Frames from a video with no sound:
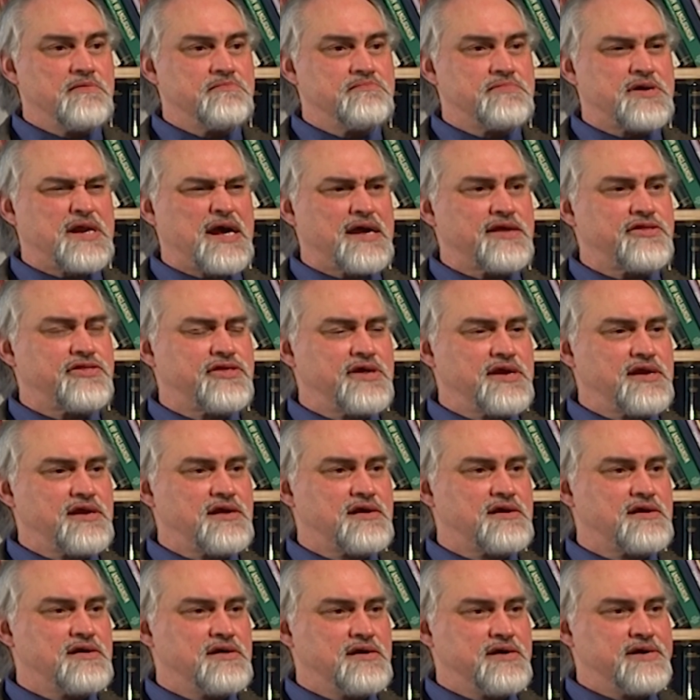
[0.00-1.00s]
But I
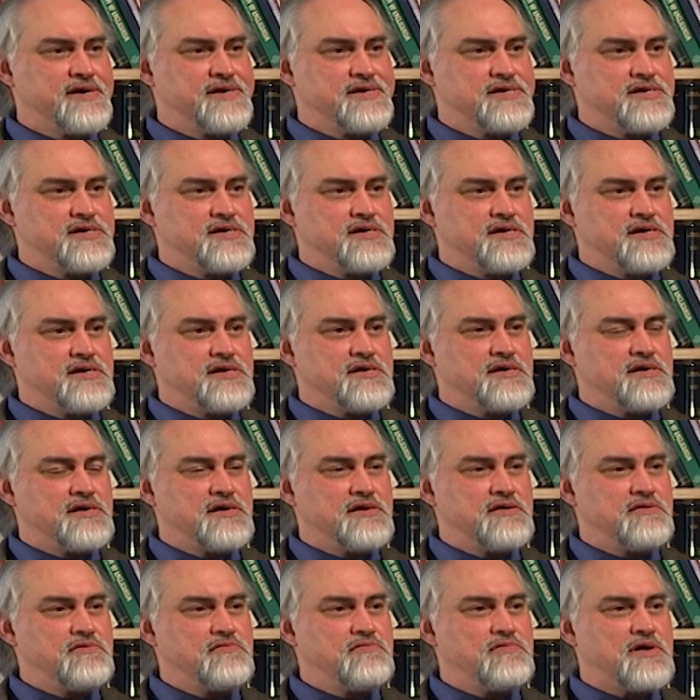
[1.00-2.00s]
think
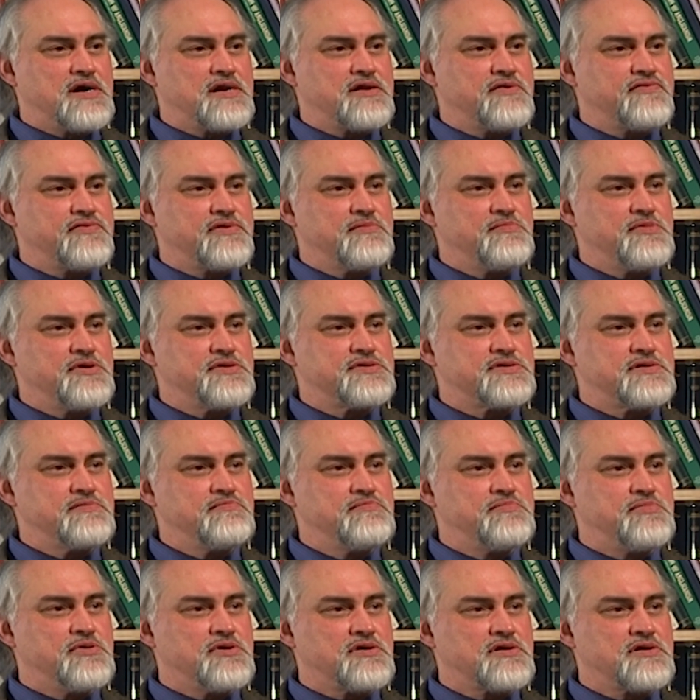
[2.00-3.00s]
one of the most
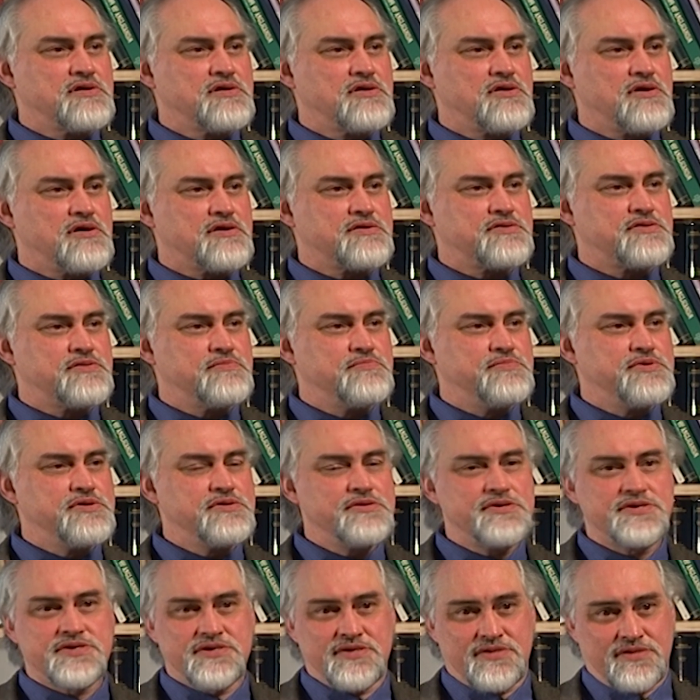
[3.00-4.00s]
important
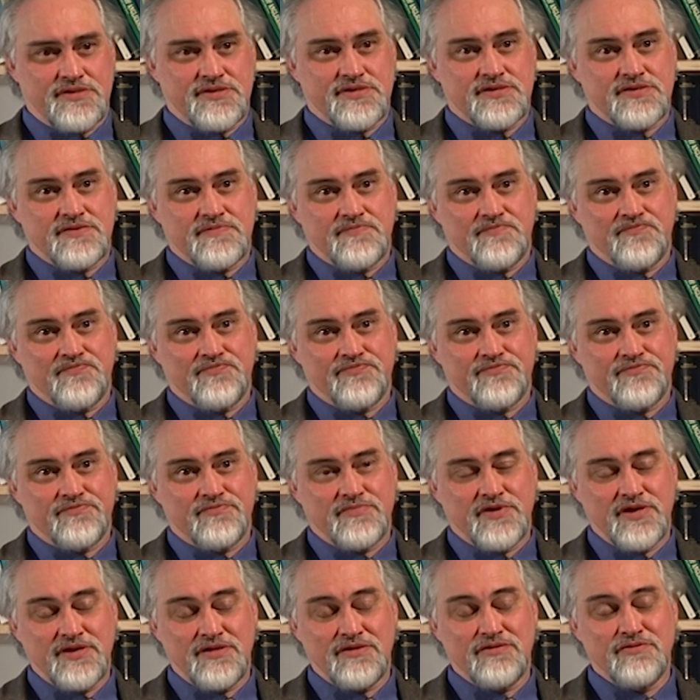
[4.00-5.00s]
contributions
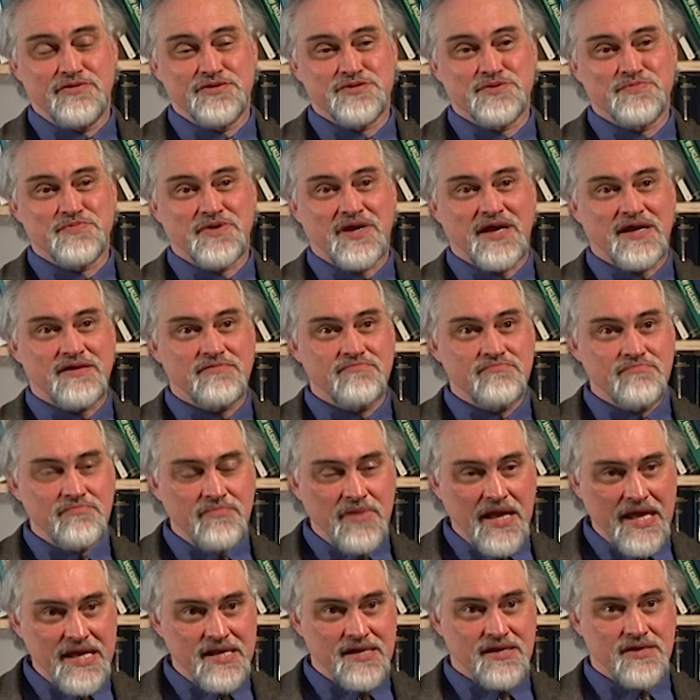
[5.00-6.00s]
Hinduism can
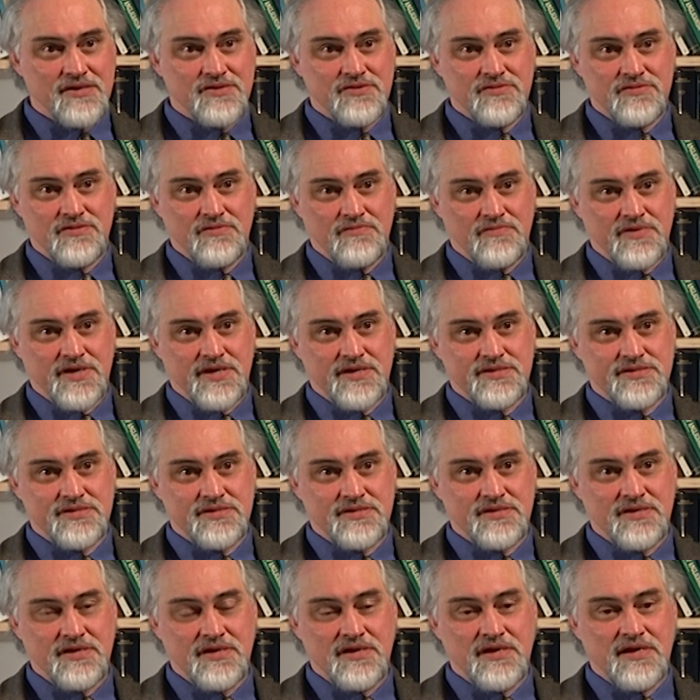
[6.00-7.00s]
make to the
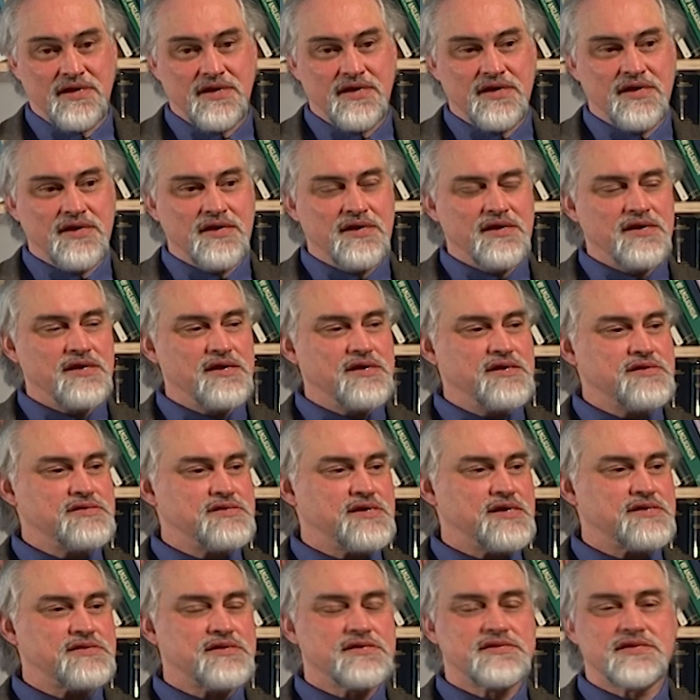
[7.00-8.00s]
West is
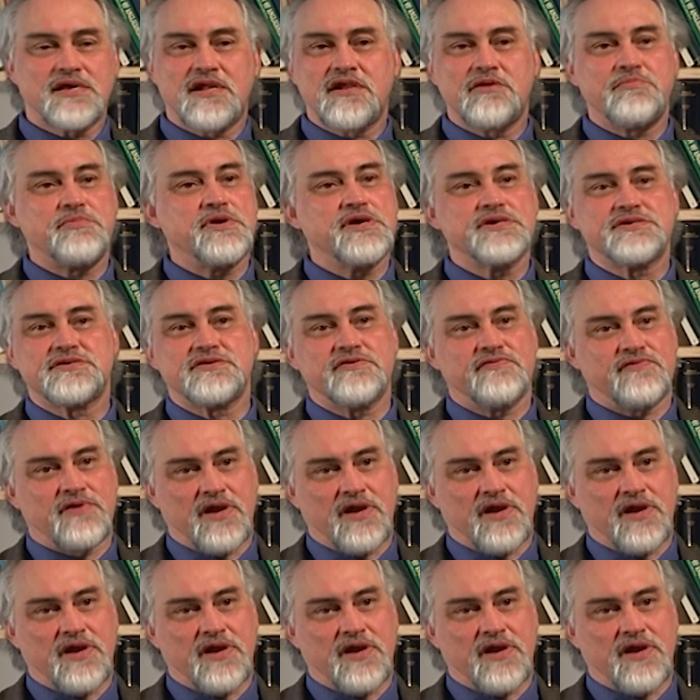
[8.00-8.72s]
just the celebration of